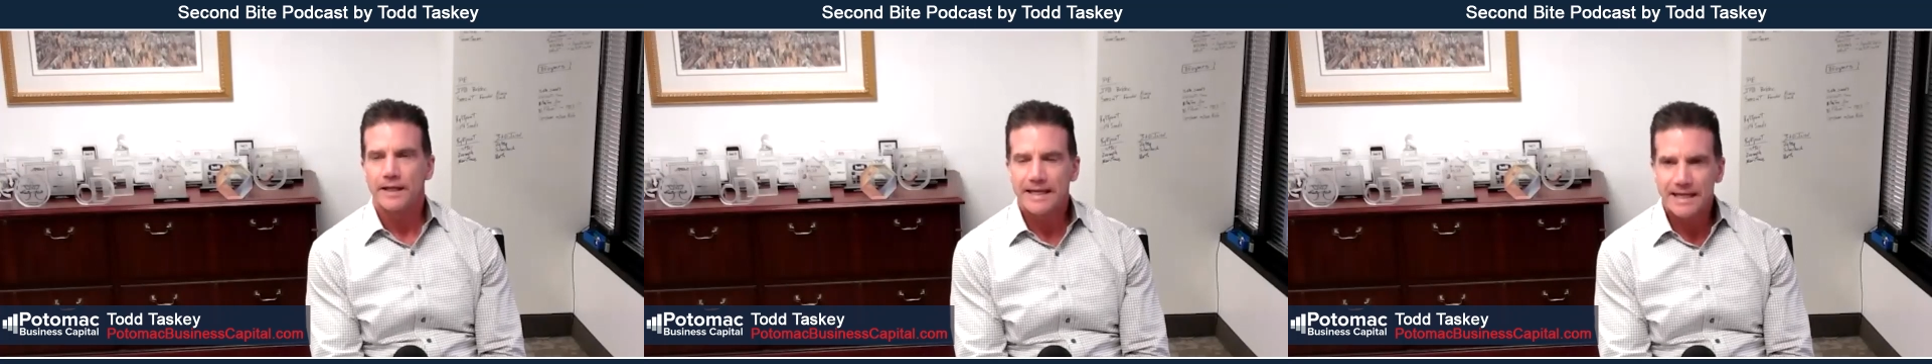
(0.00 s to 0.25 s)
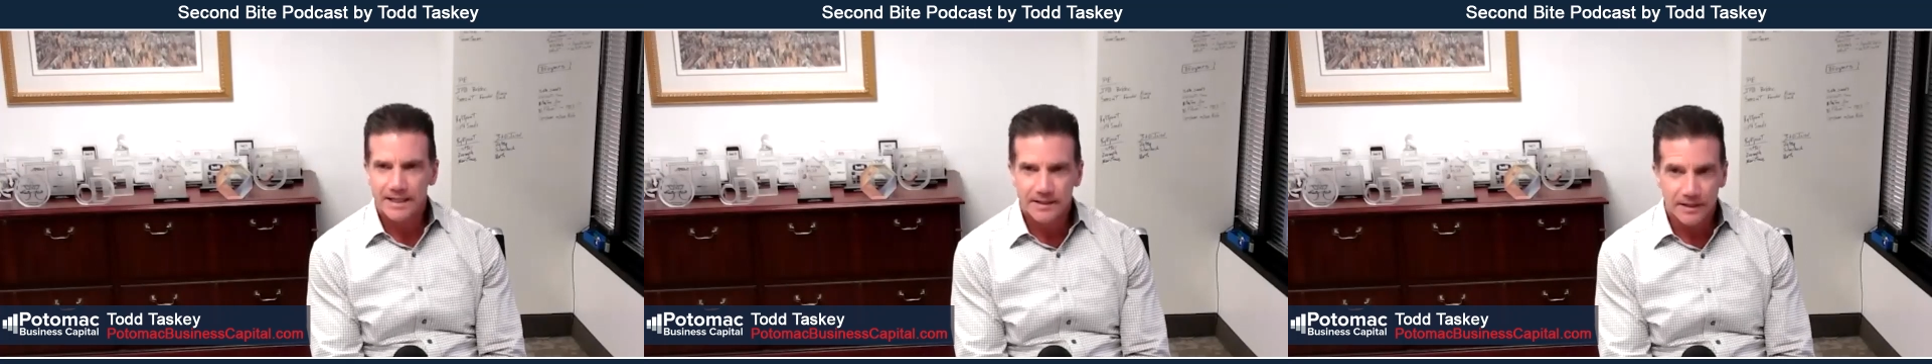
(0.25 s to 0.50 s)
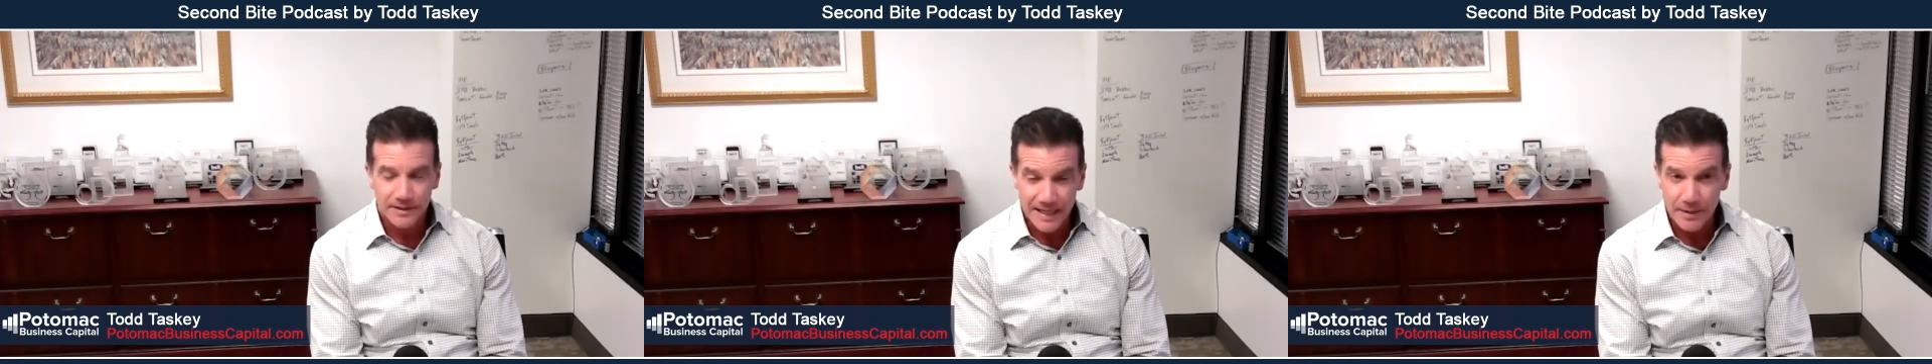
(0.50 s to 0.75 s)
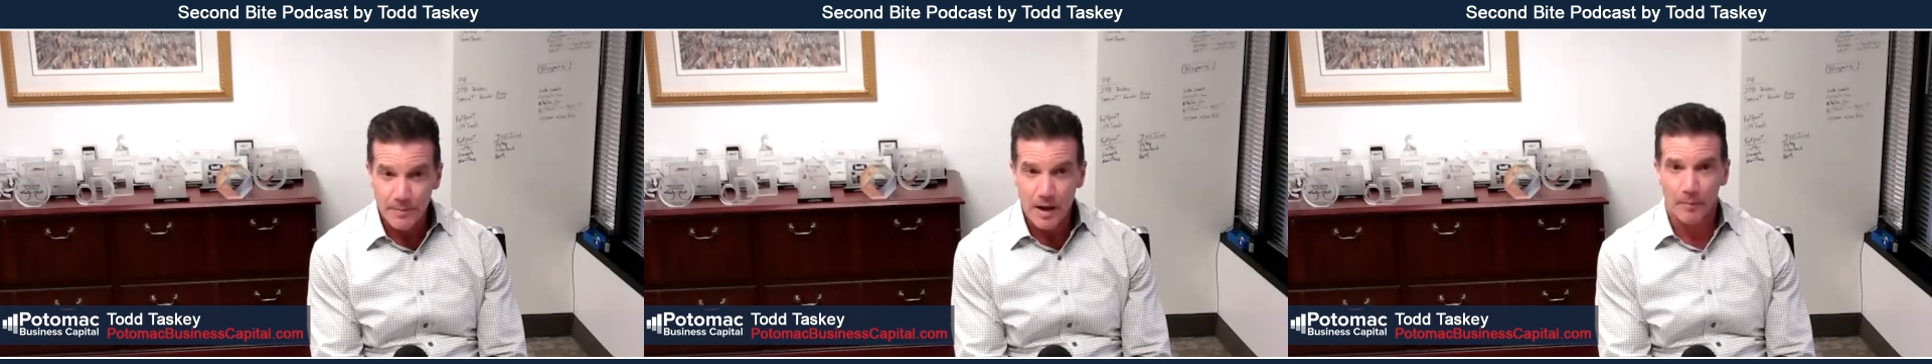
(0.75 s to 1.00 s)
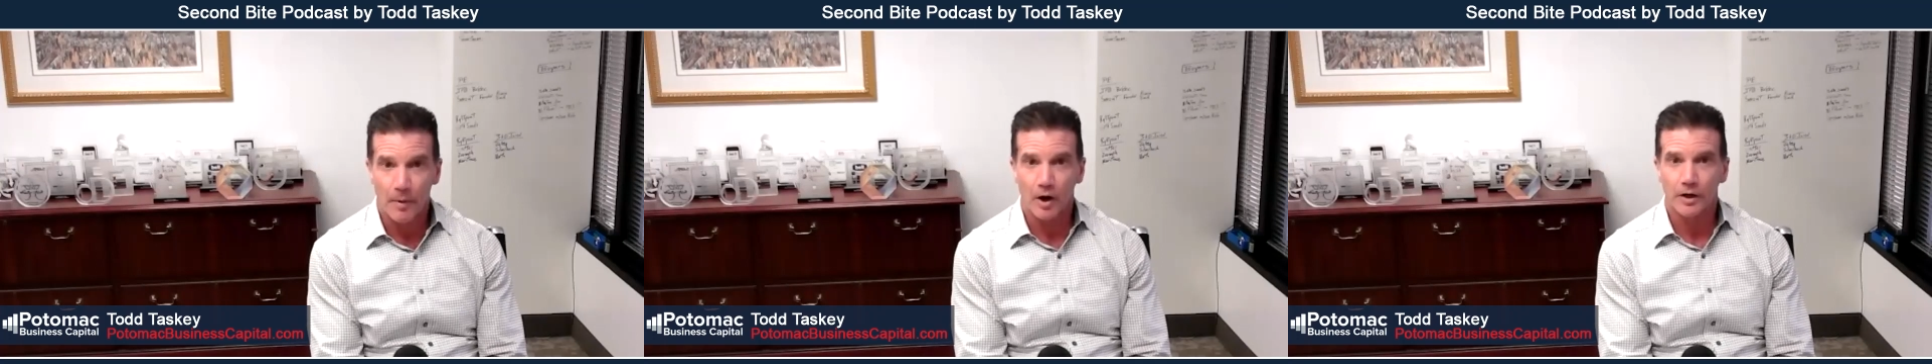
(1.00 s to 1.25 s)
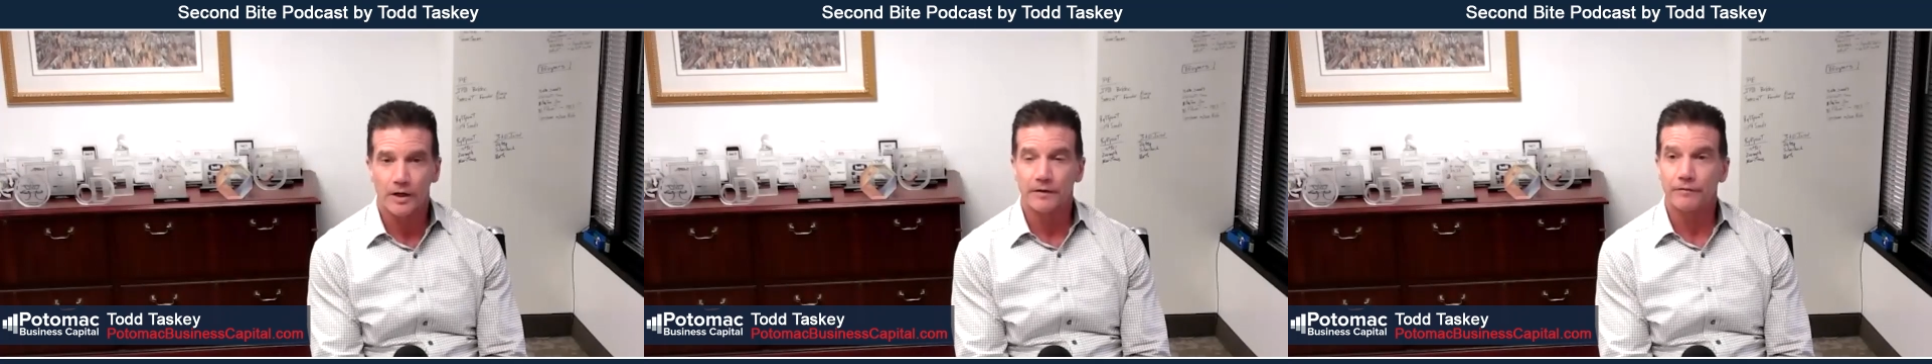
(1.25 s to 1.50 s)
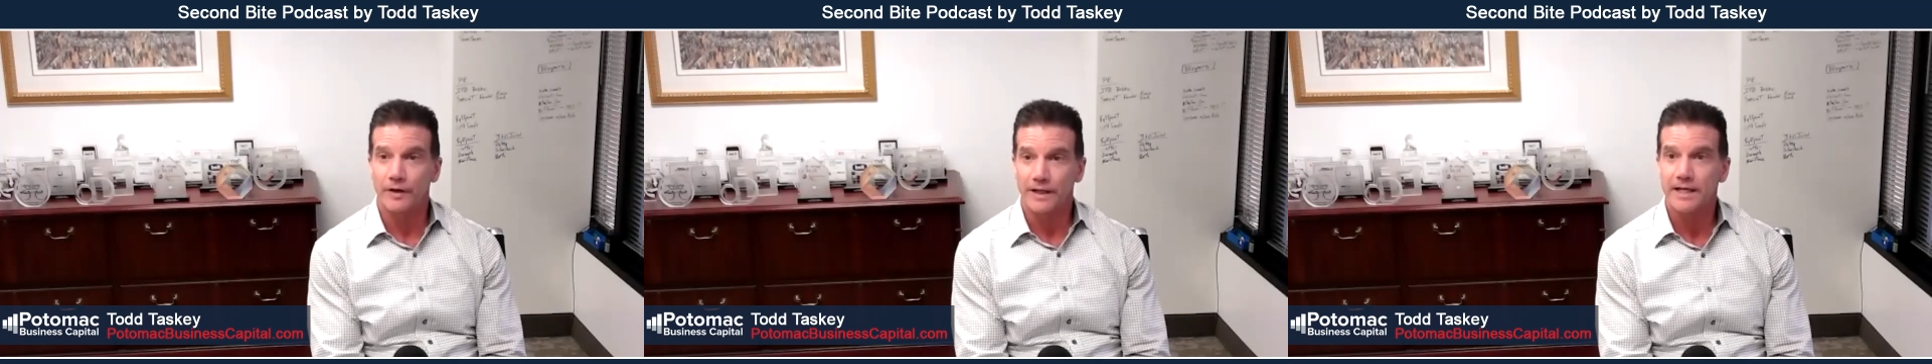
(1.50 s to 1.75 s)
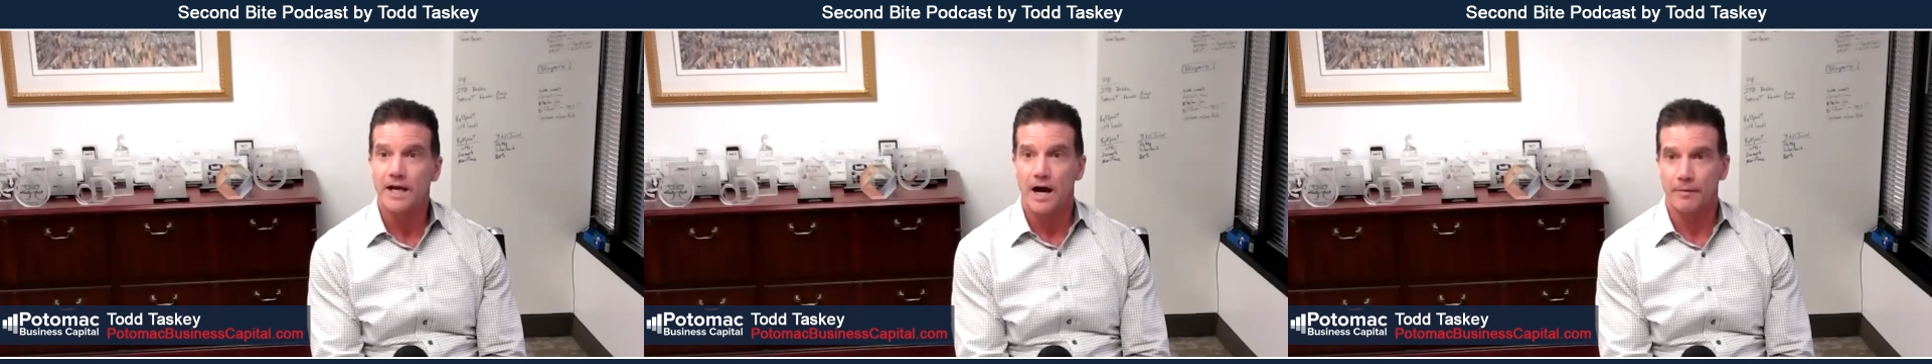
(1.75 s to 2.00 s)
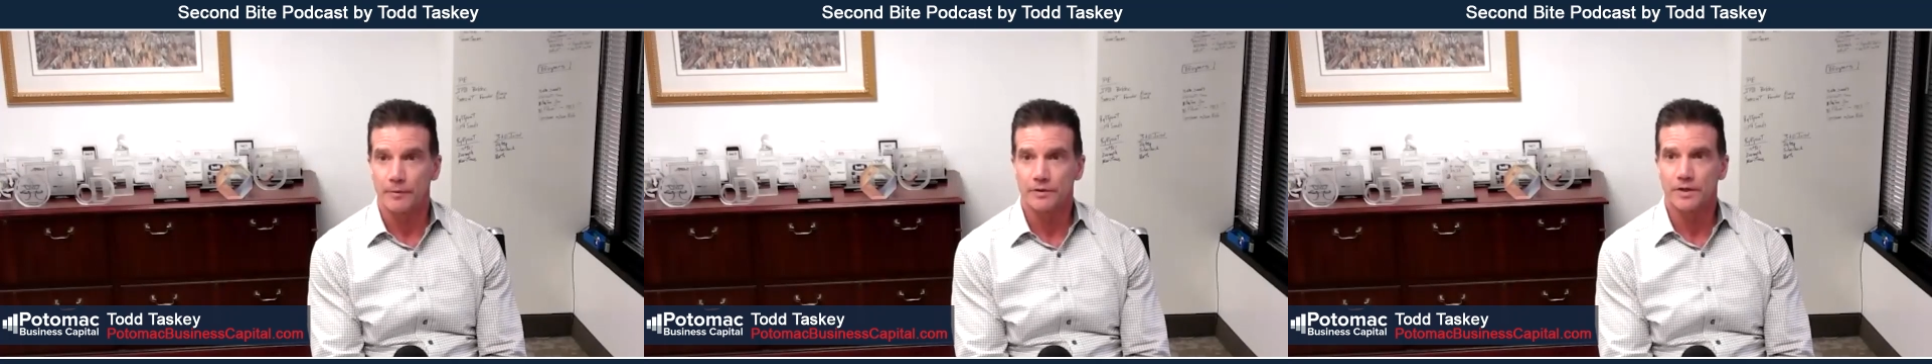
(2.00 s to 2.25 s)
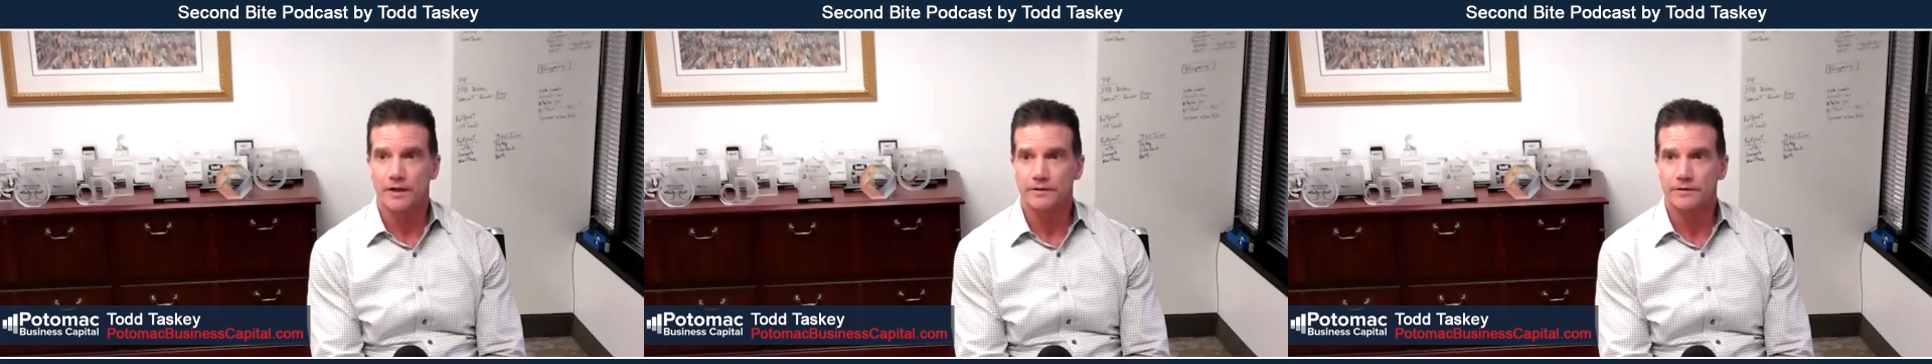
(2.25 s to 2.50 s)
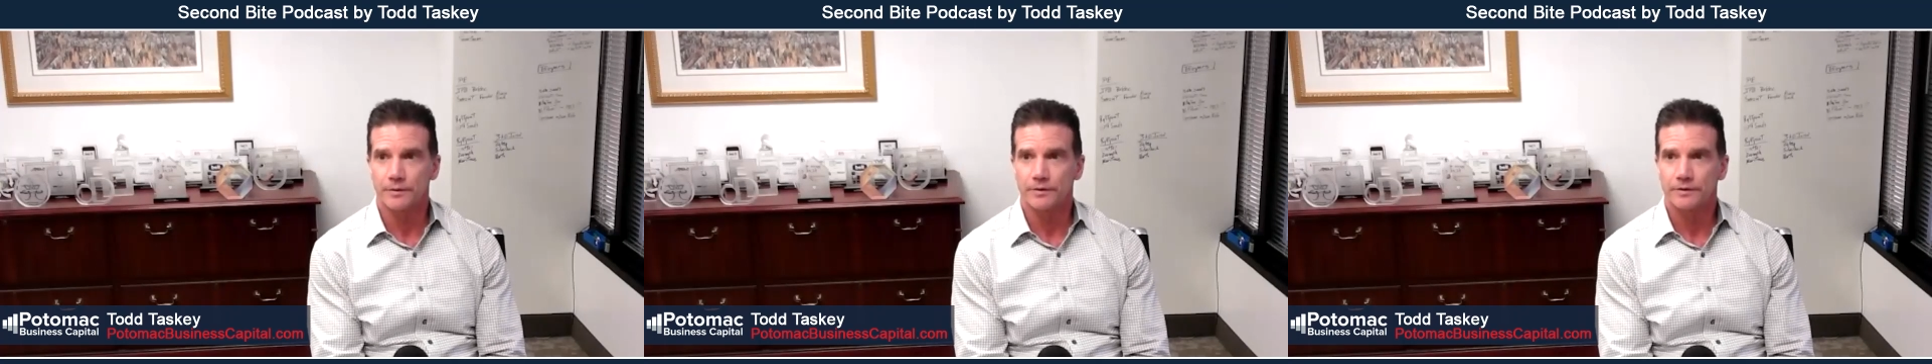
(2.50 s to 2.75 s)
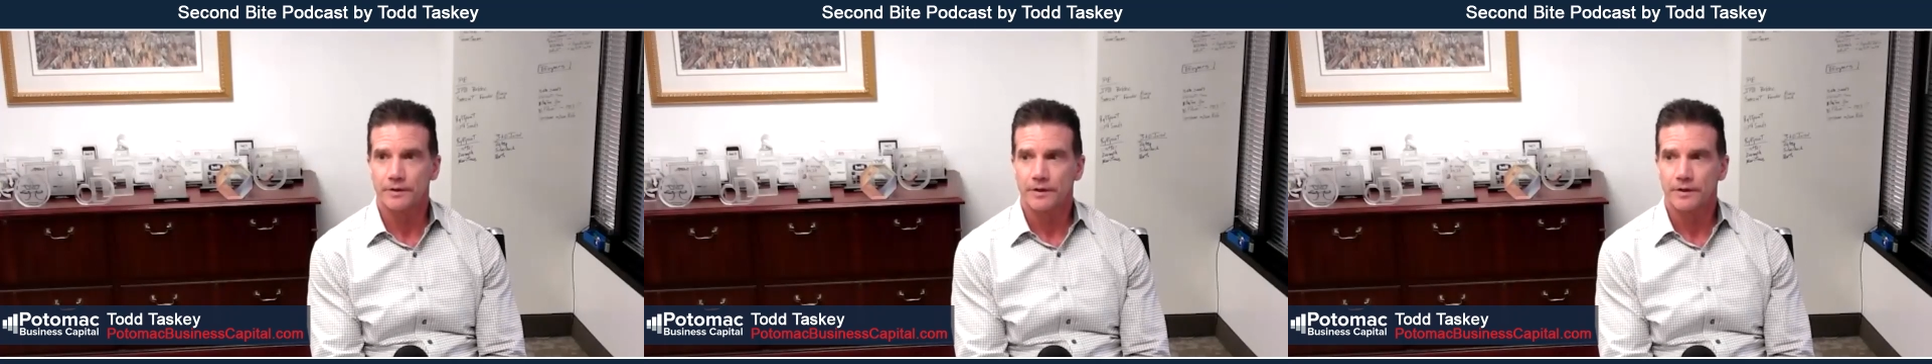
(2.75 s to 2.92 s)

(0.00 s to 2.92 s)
He does email marketing for e-commerce customers.